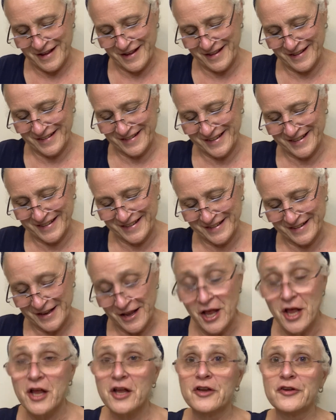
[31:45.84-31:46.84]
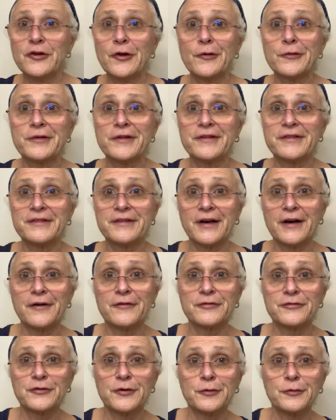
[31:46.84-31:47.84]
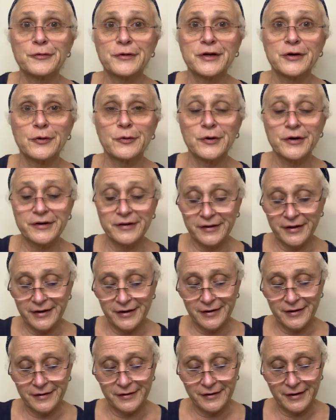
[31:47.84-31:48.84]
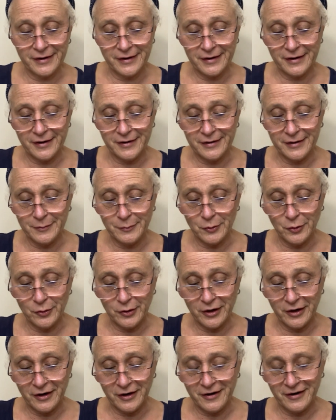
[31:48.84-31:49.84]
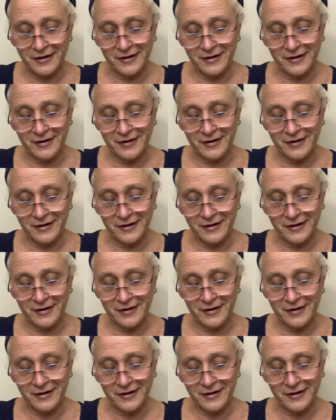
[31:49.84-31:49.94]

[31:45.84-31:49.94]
This is note to self, don't record late at night anymore.